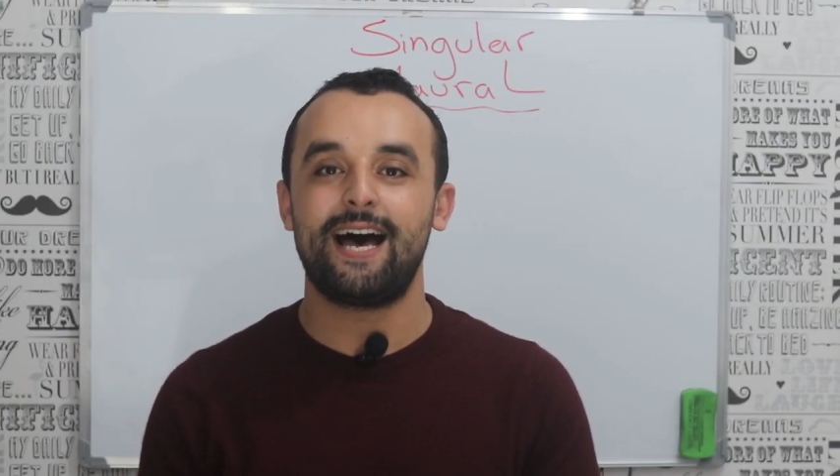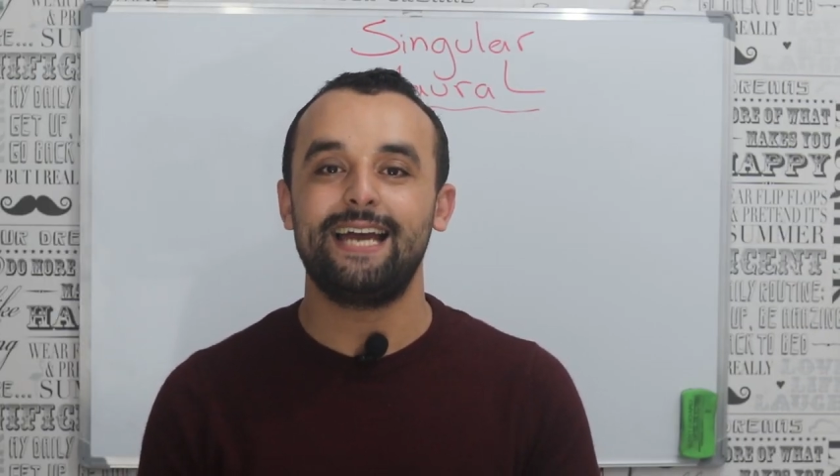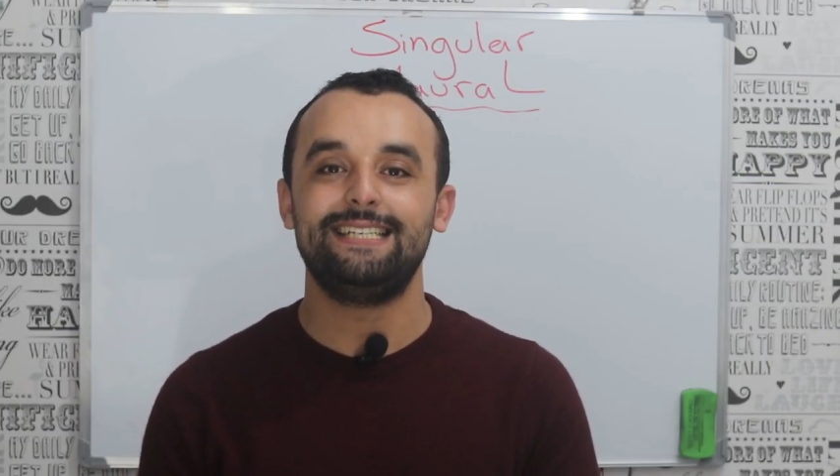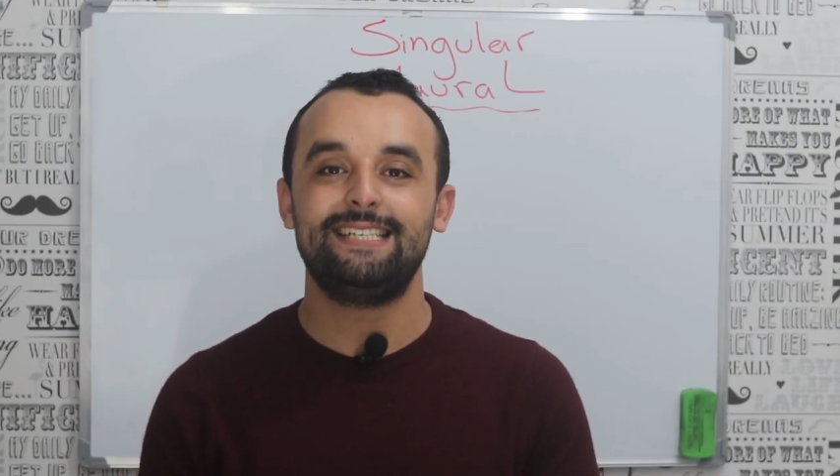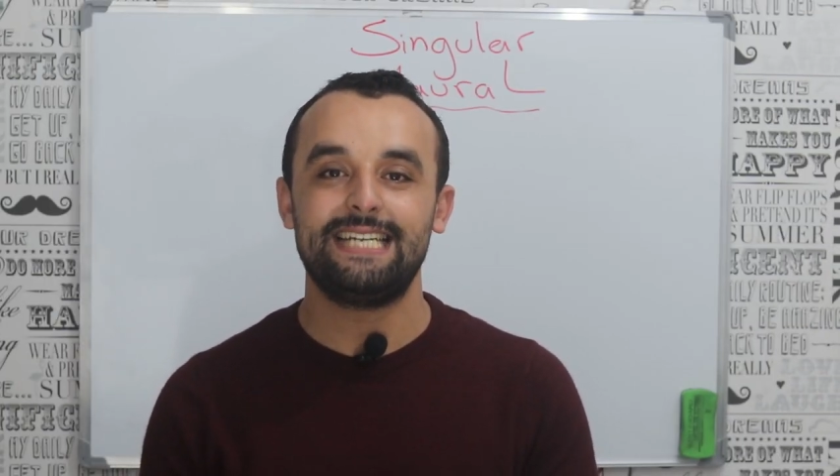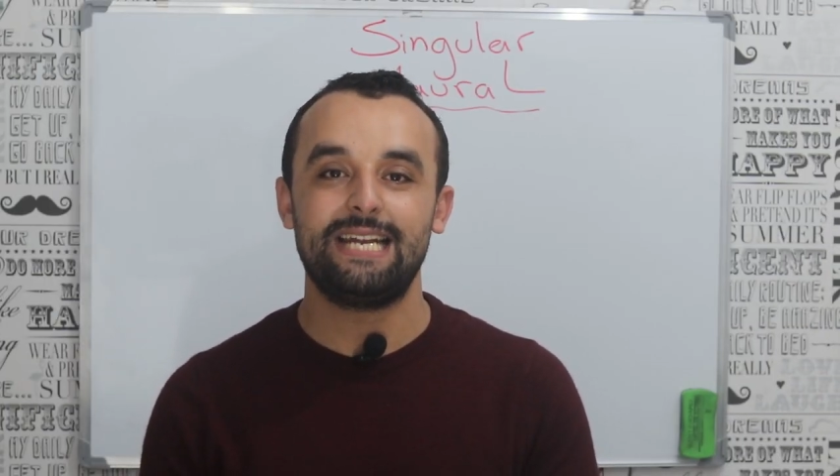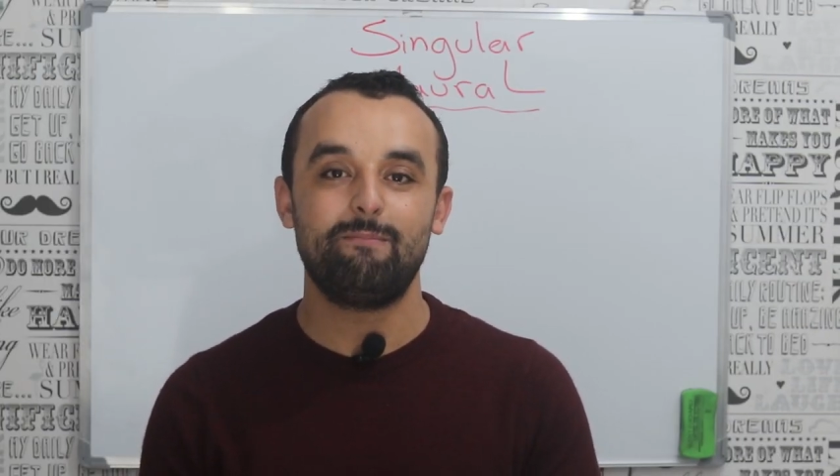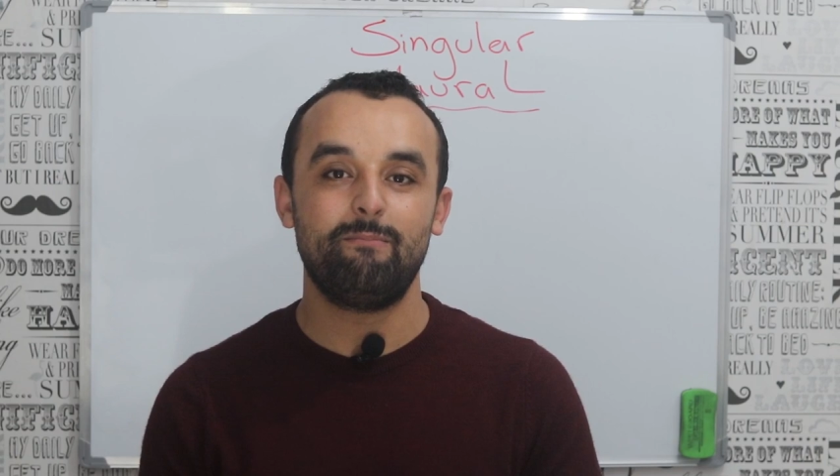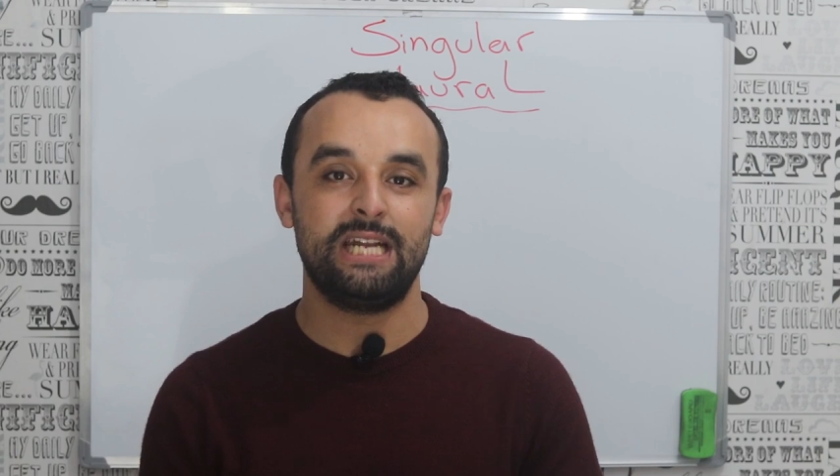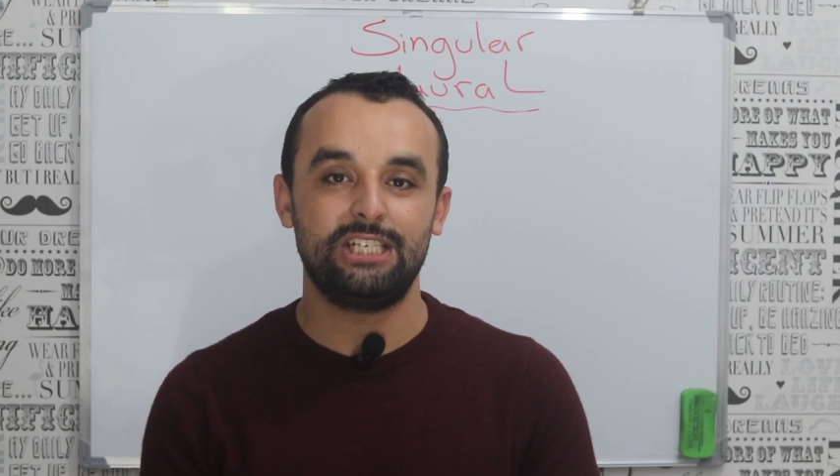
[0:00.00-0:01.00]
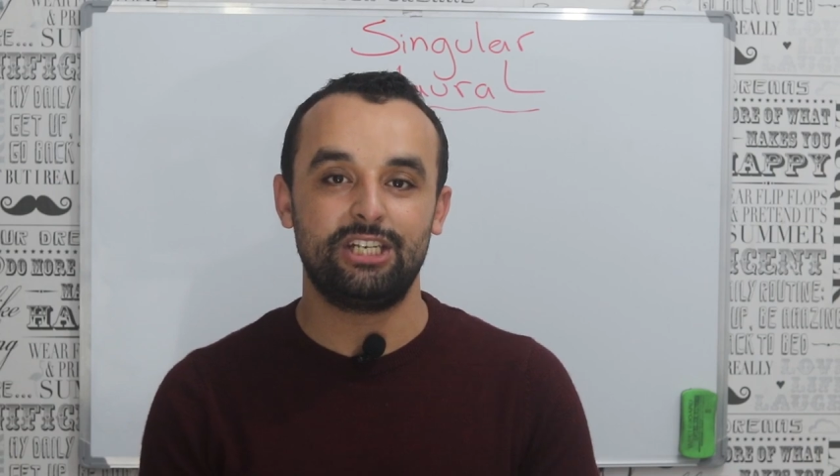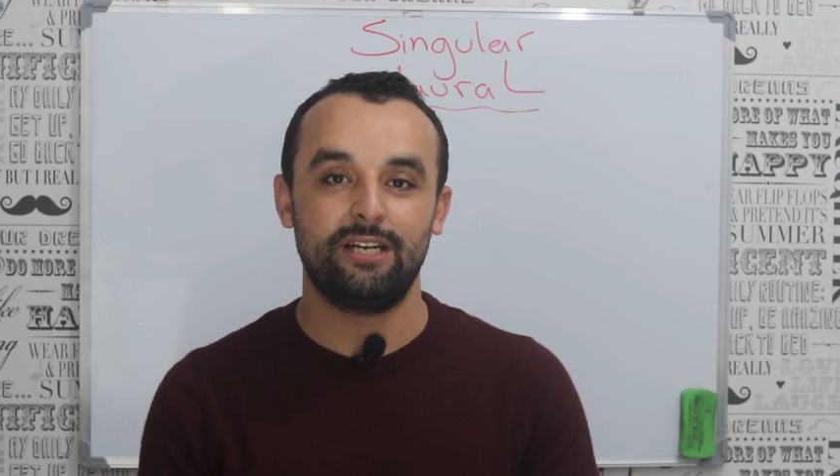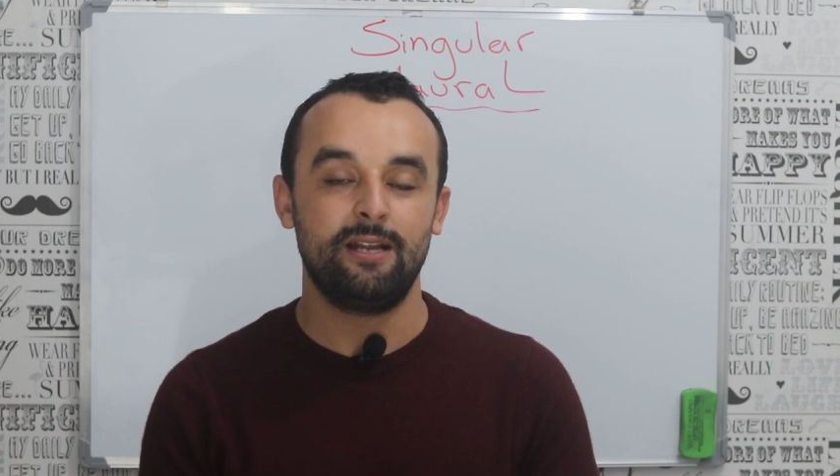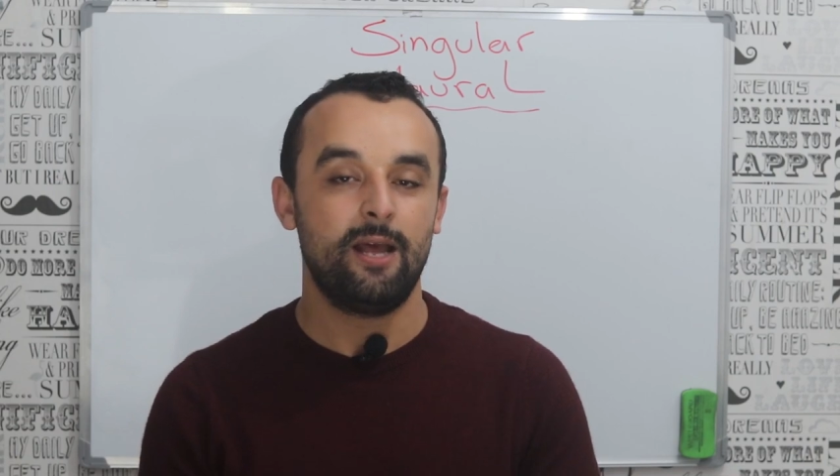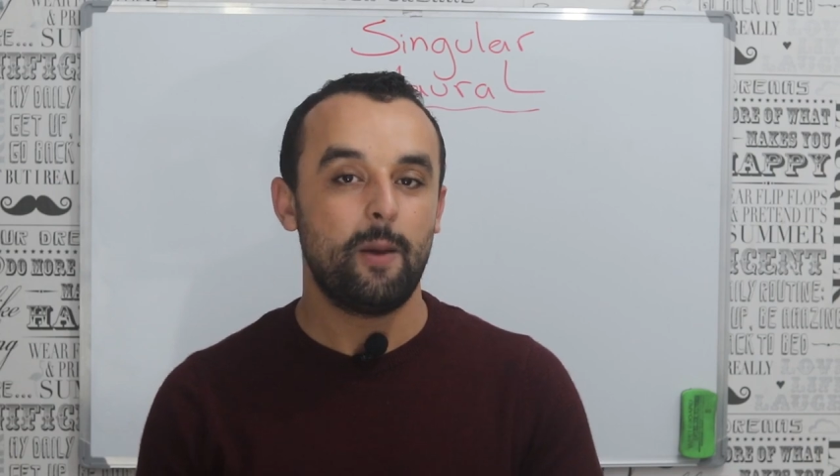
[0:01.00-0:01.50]
I didn't
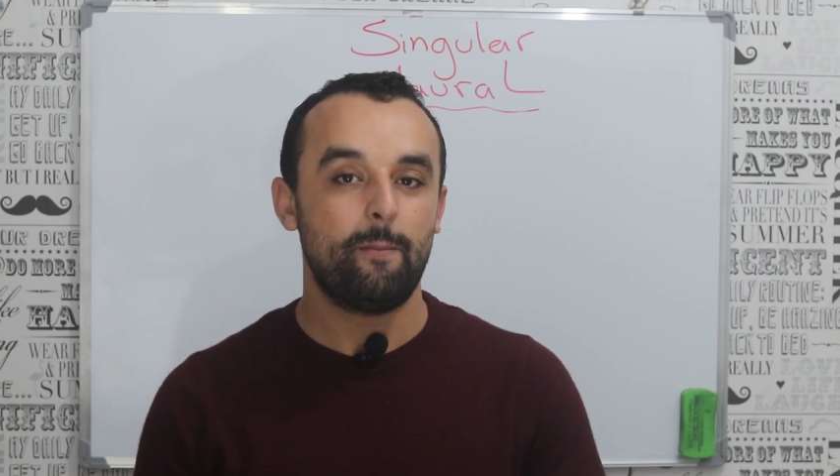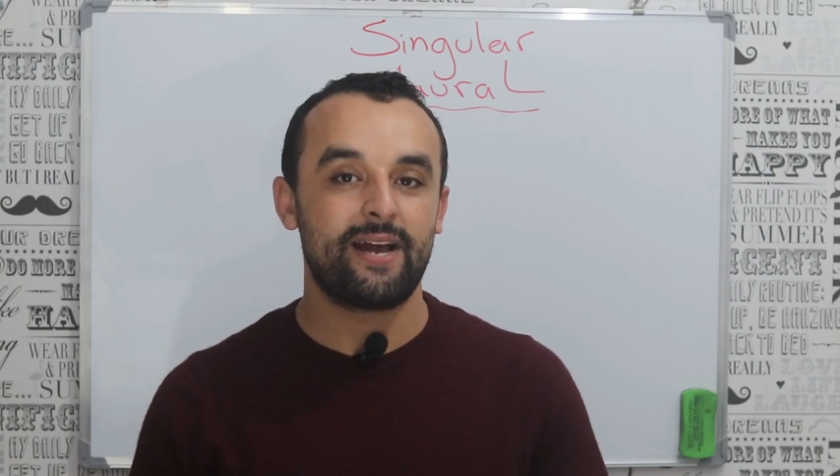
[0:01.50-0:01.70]
mention,